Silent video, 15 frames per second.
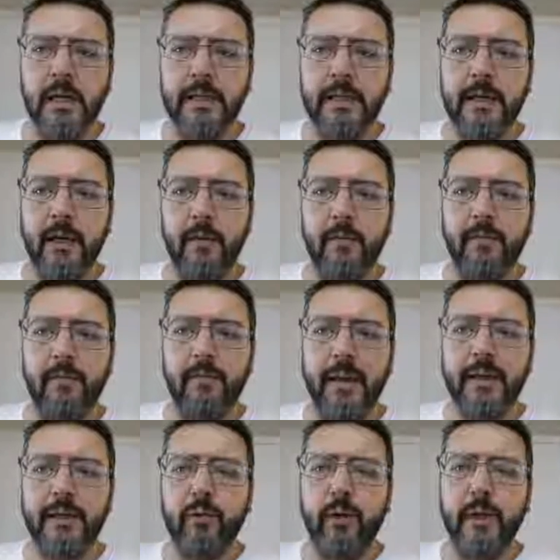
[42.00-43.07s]
Now,
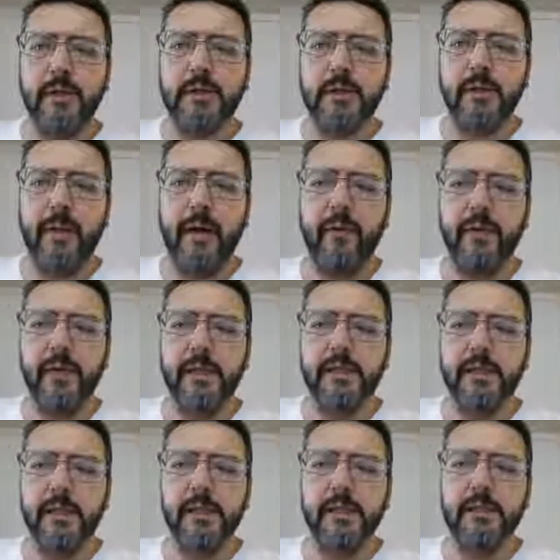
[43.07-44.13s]
my question about this
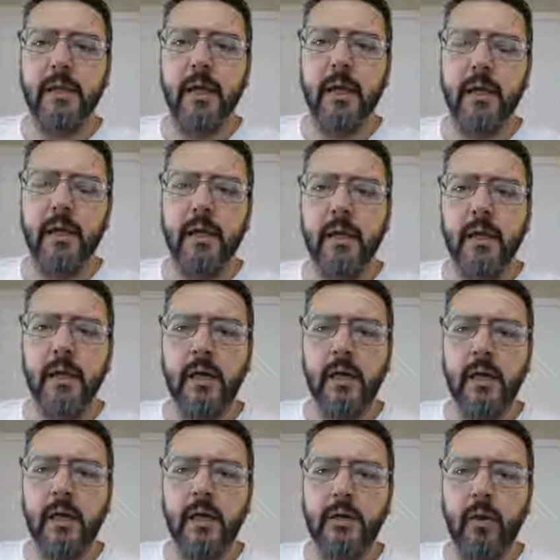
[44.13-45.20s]
is,
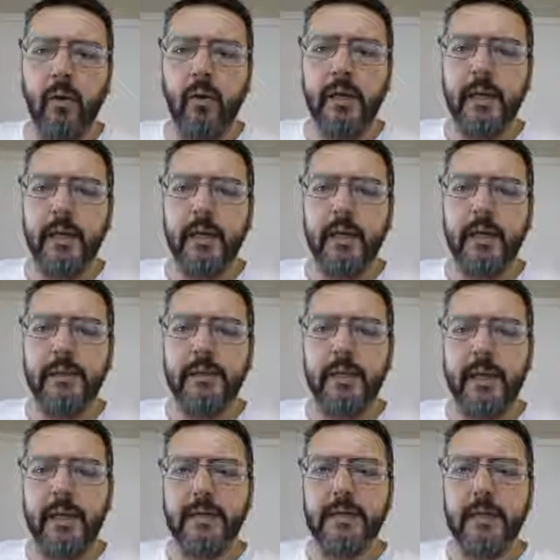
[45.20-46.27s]
knowing
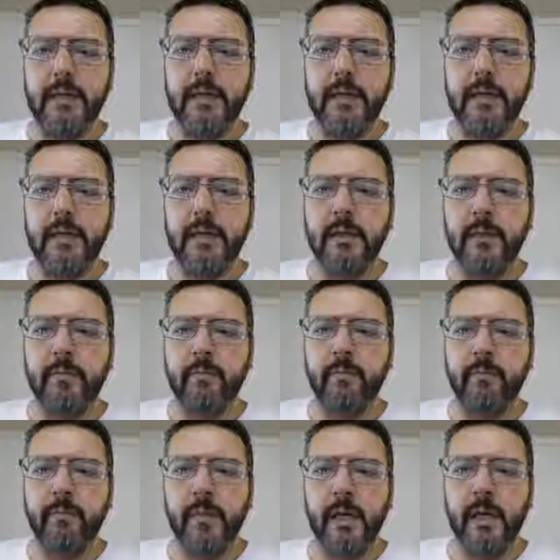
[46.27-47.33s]
that
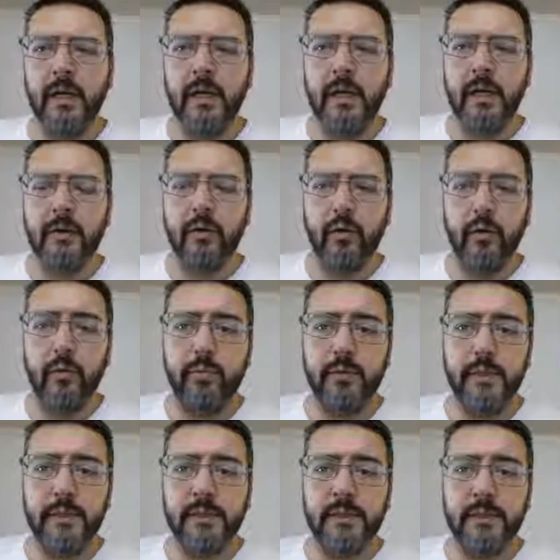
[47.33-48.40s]
the local
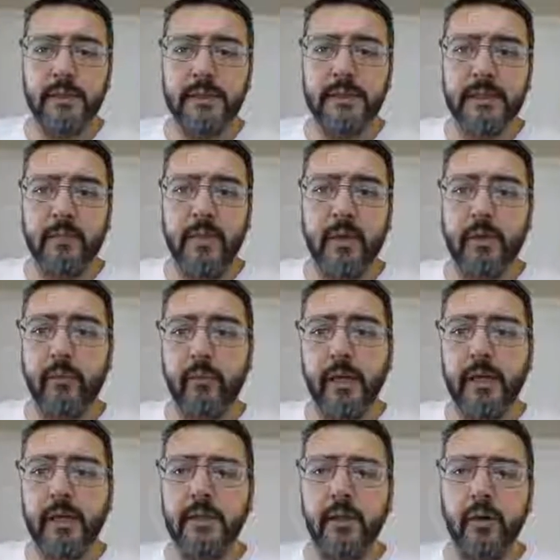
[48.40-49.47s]
police send people to
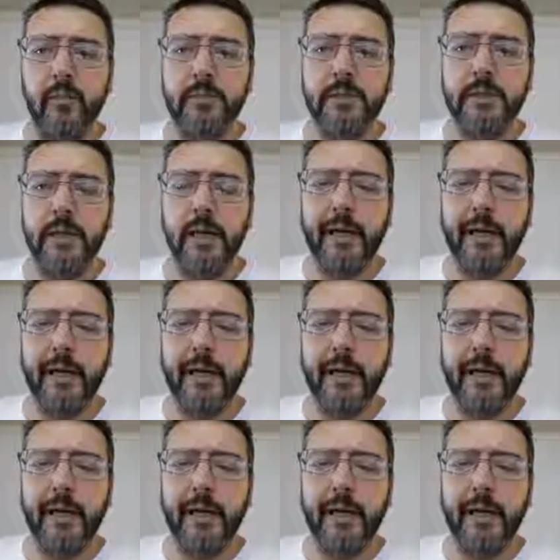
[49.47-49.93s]
break into homes,